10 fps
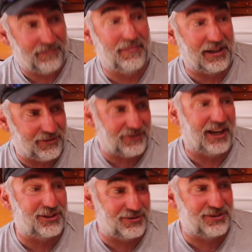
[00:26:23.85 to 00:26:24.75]

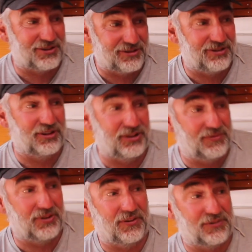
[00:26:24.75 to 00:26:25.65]
manufacturers
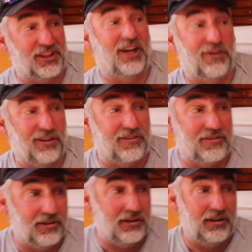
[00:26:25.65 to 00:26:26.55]
of sailcloth.